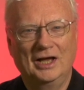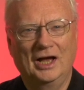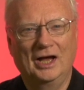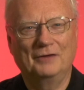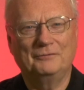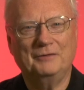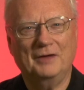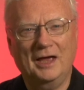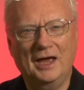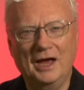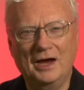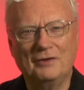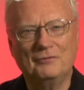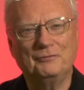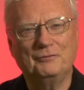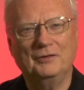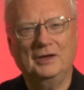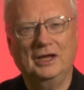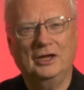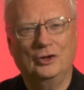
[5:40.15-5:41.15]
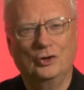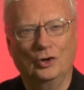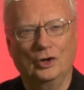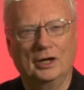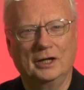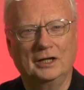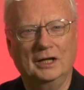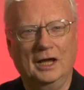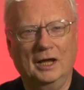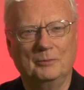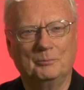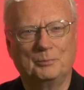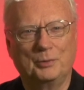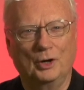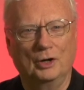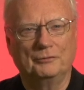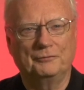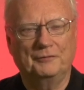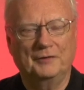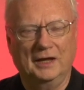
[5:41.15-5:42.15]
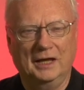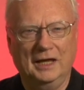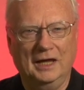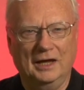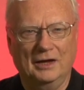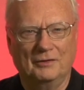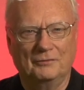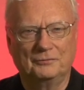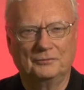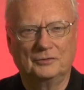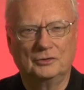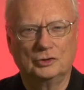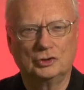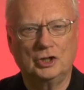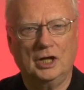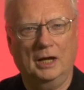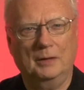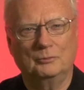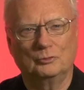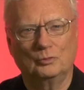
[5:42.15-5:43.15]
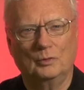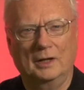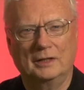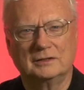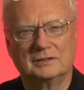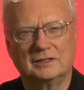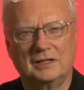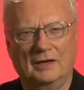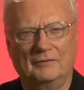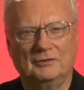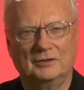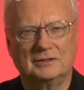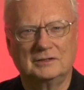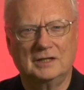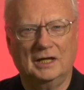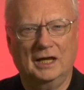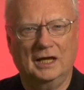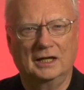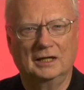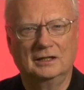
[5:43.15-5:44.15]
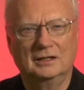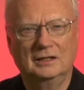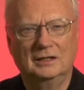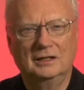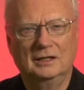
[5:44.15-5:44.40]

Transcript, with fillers: of every good and perfect gift. James 1:17.